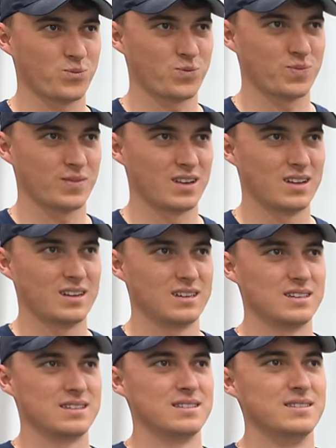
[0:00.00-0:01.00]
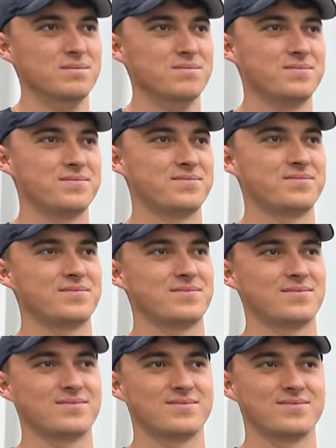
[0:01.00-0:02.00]

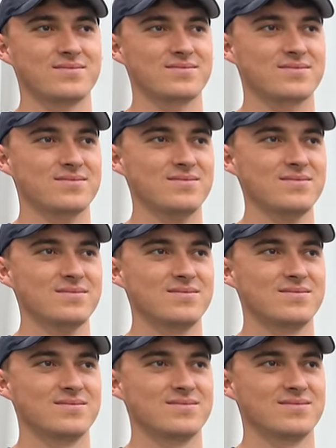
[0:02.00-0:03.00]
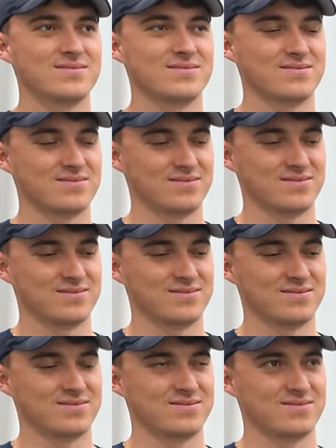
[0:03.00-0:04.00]

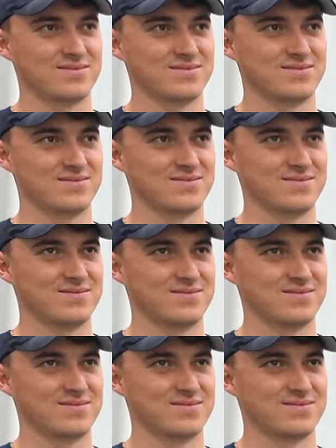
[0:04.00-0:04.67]
This person isn't speaking.